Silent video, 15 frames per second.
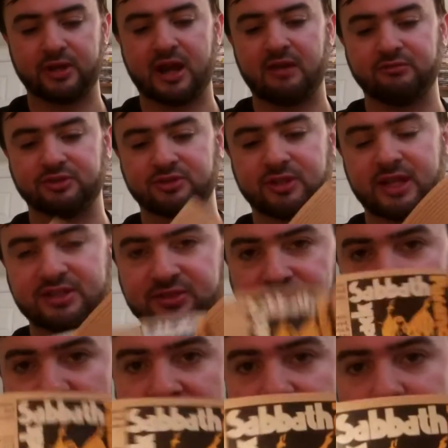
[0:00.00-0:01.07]
Obviously, it has the
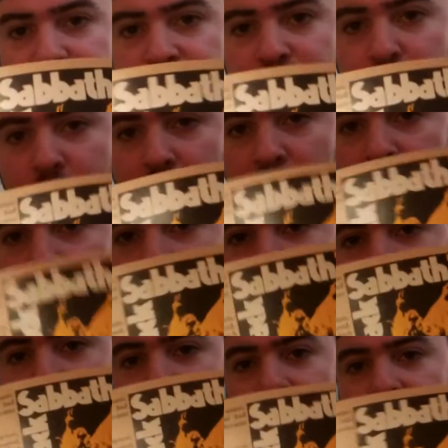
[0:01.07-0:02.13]
Volume 4
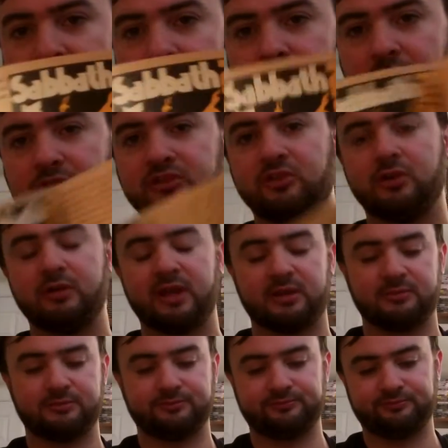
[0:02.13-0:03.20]
look to it.
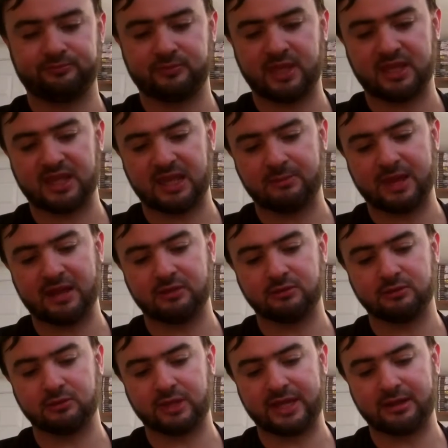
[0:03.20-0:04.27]
That came out a
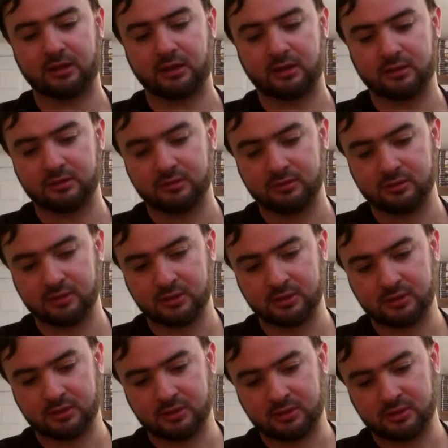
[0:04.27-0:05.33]
little later
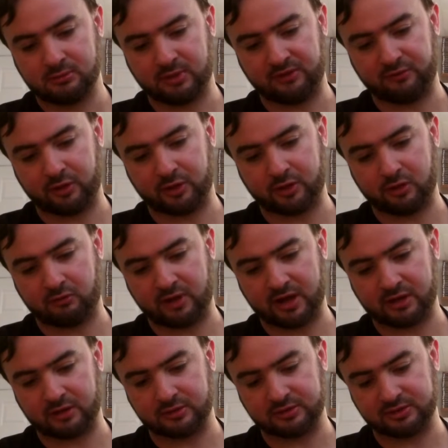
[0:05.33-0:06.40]
by Vertigo
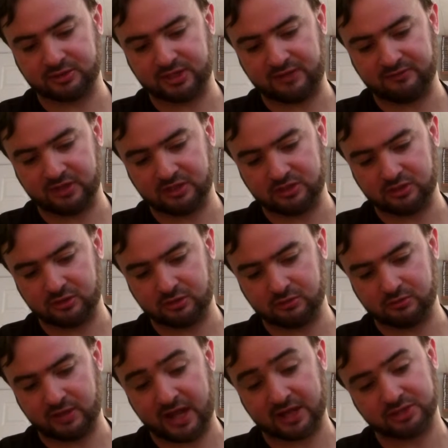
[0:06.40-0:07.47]
Records. 72,
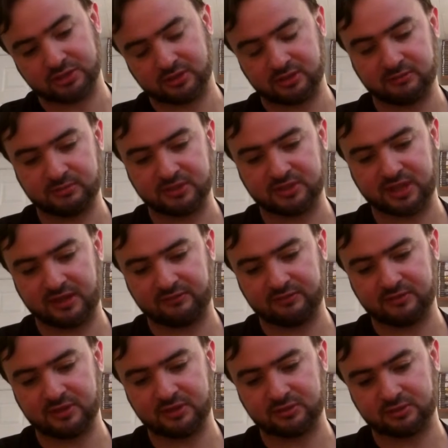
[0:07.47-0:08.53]
actually.
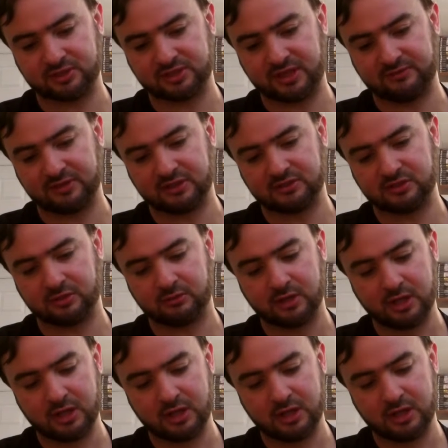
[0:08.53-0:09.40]
These are 72.